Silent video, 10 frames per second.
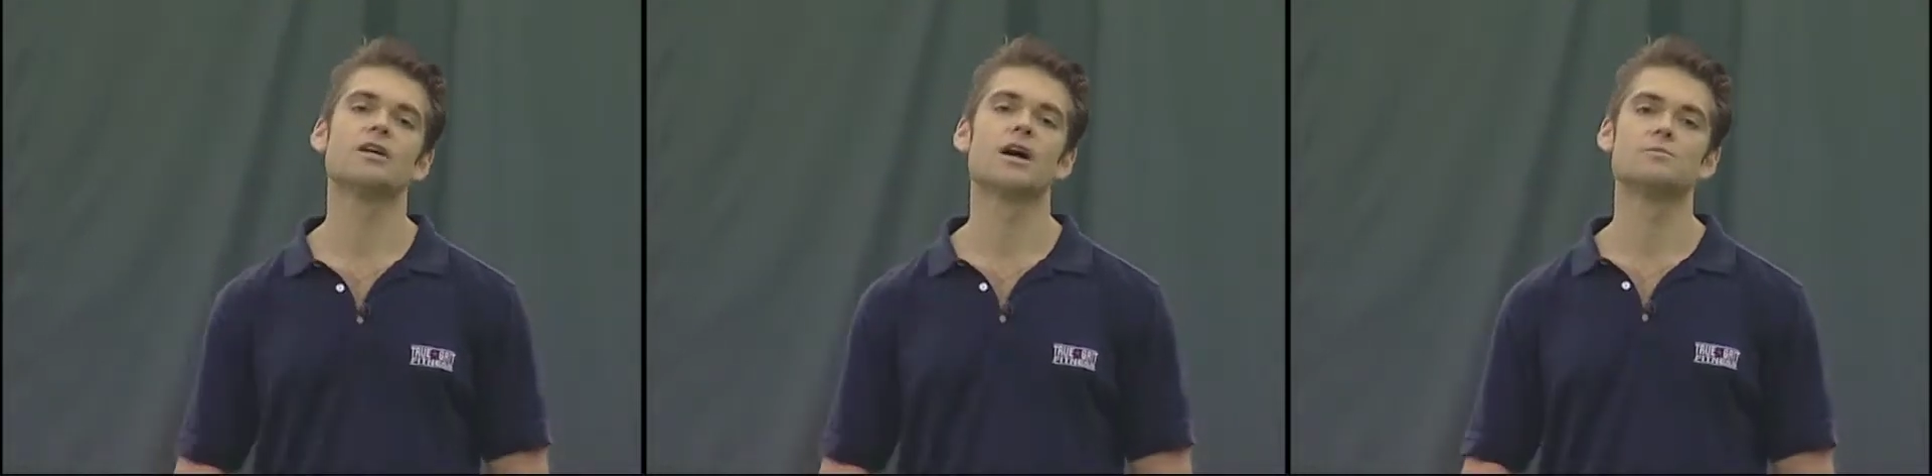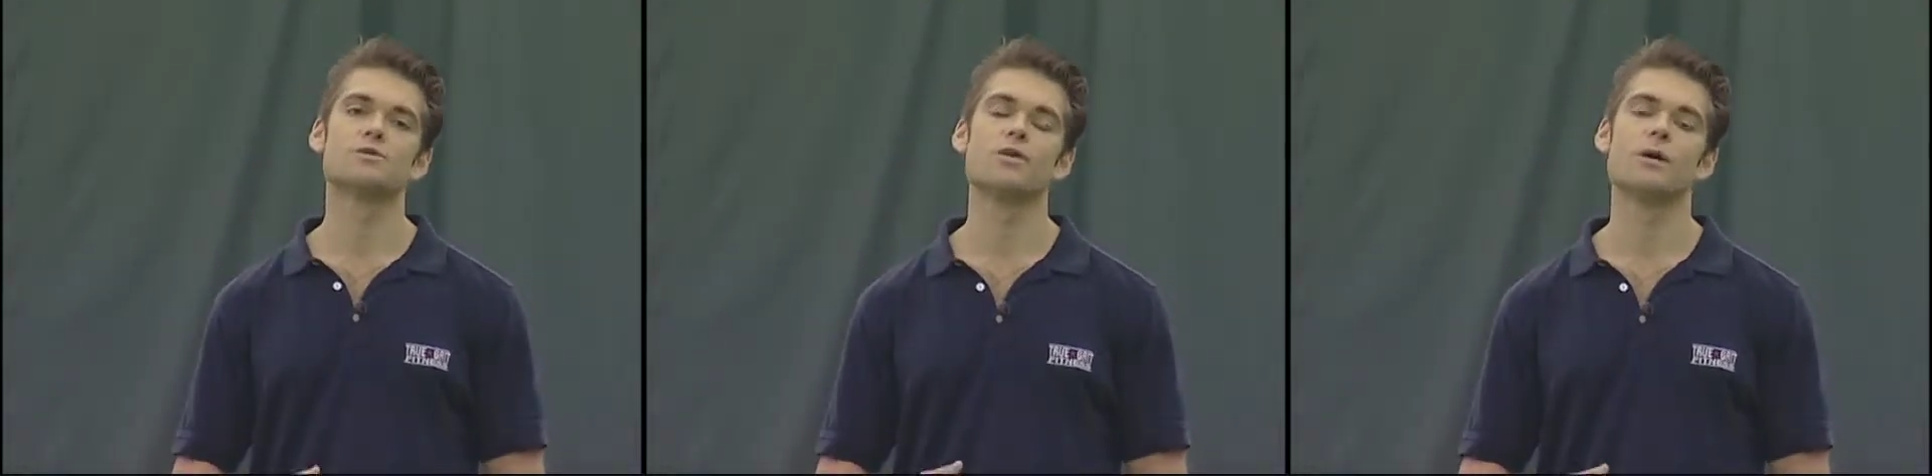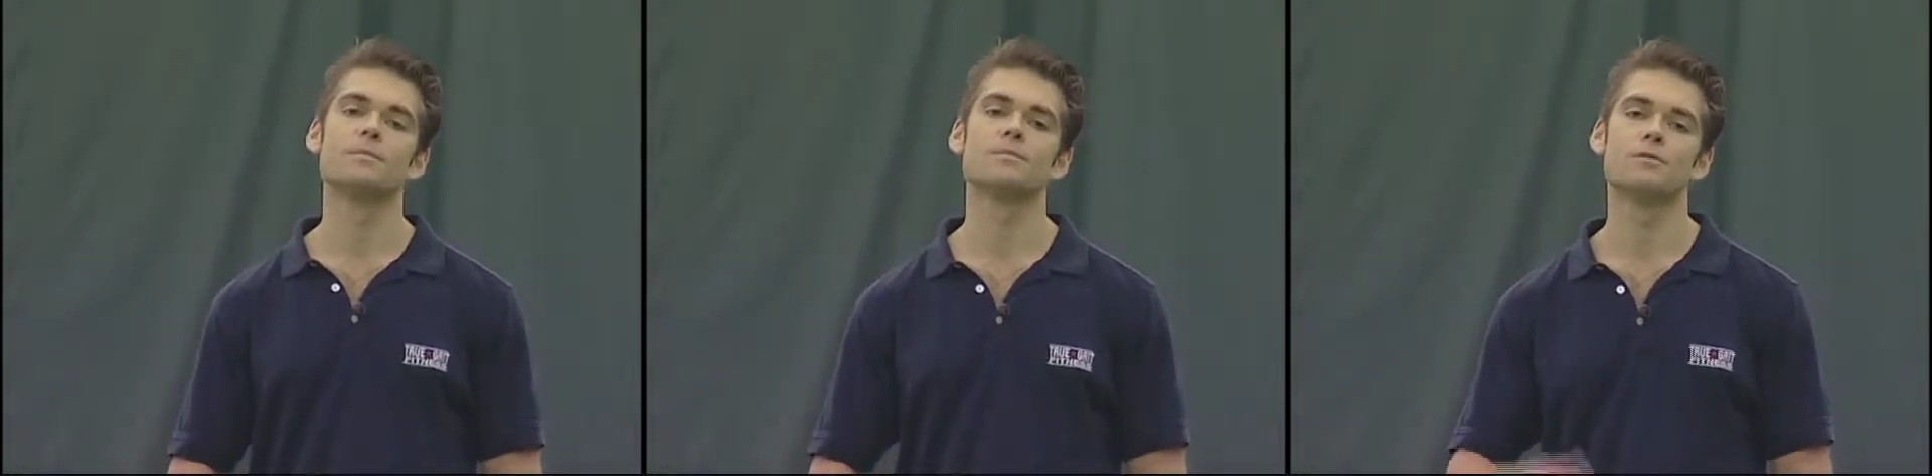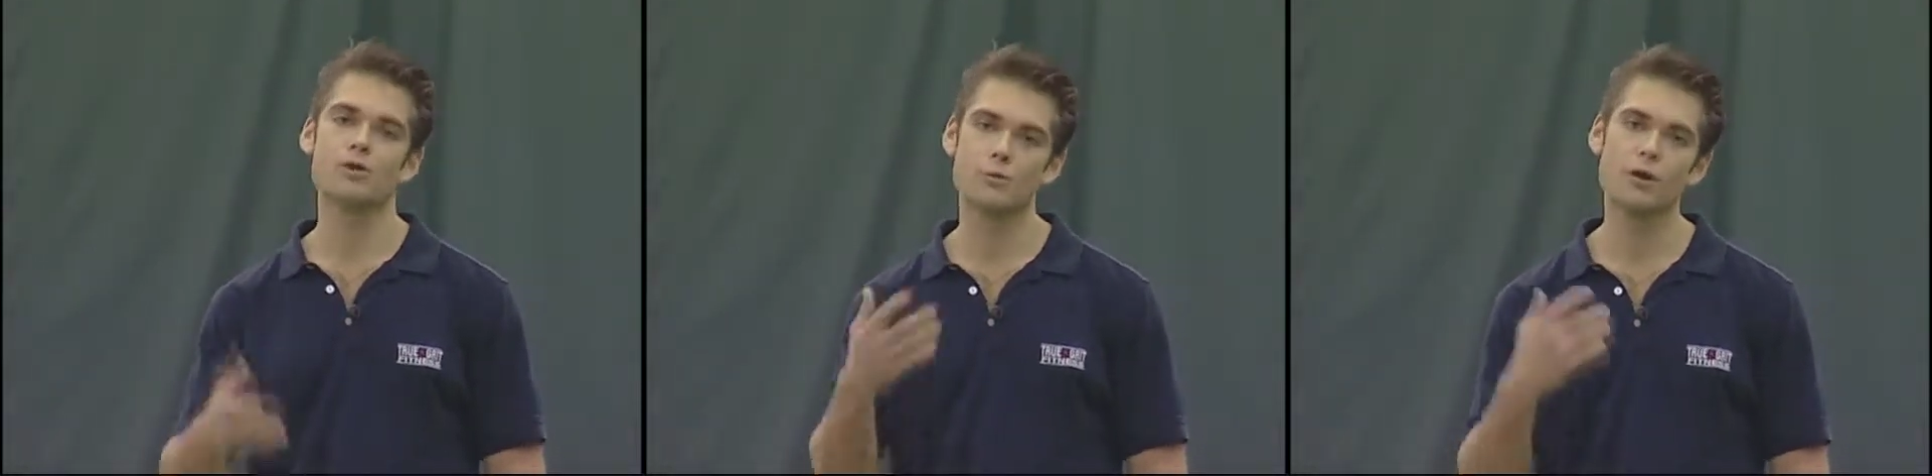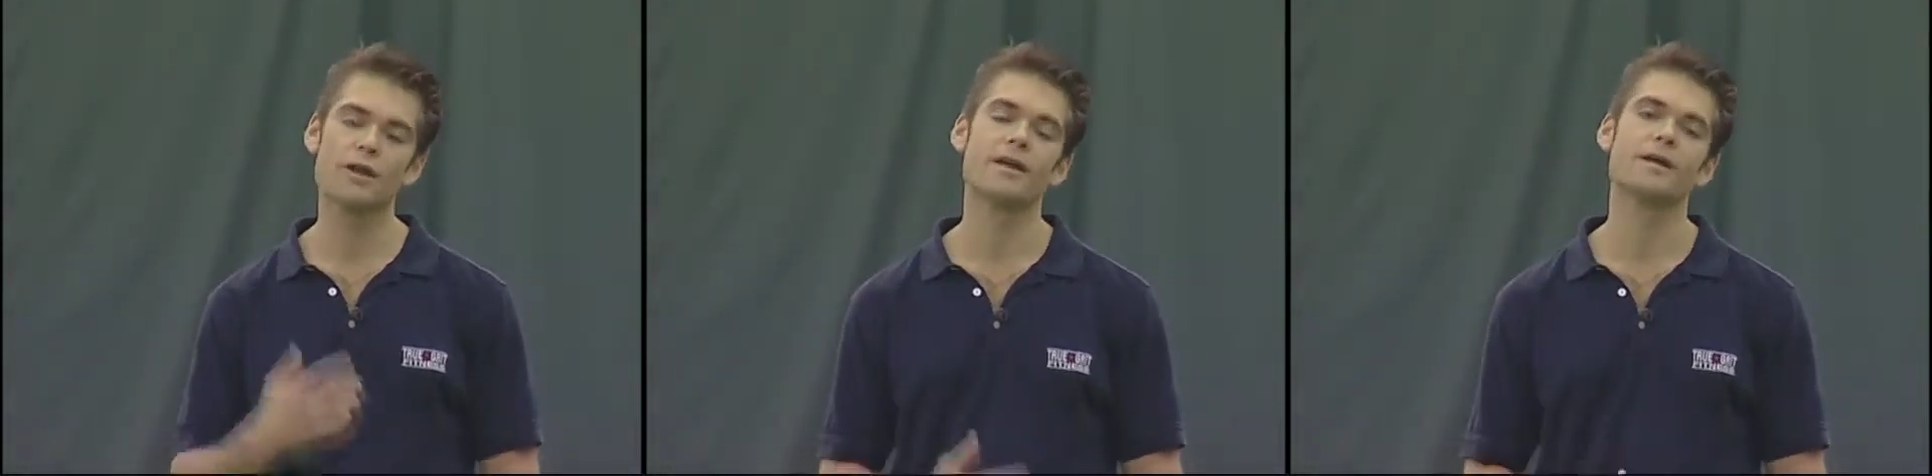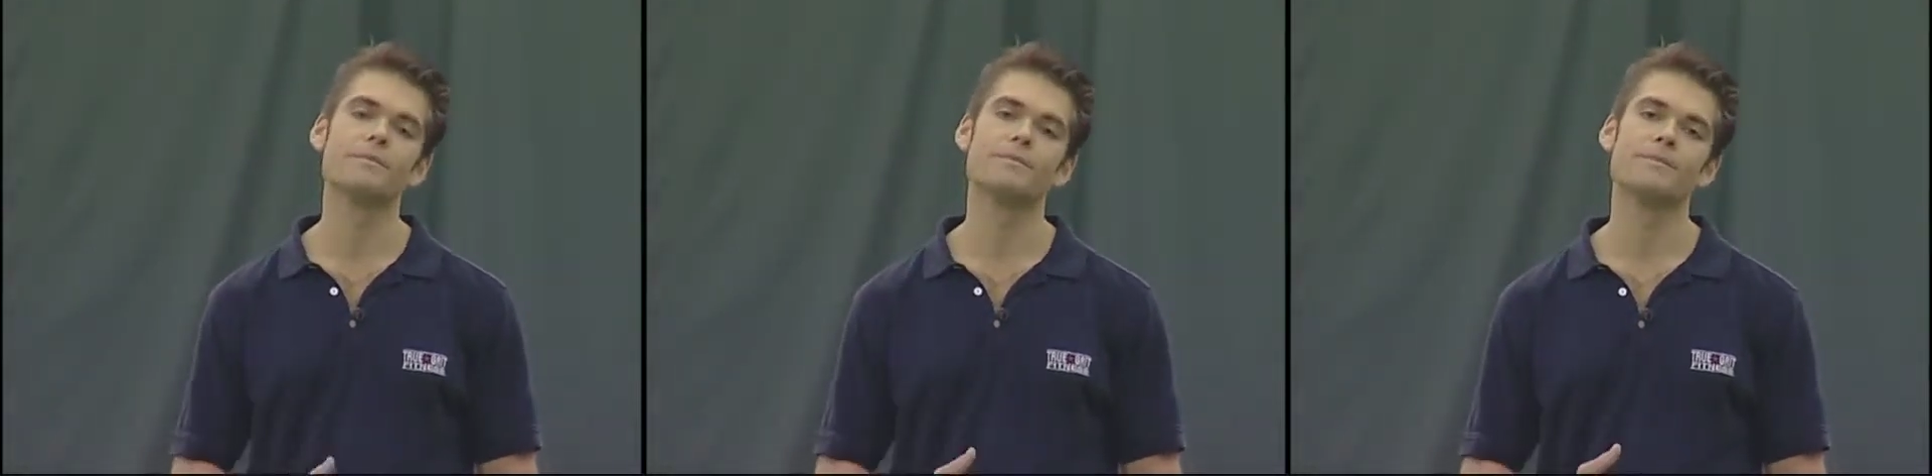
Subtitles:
comes from, your breathing.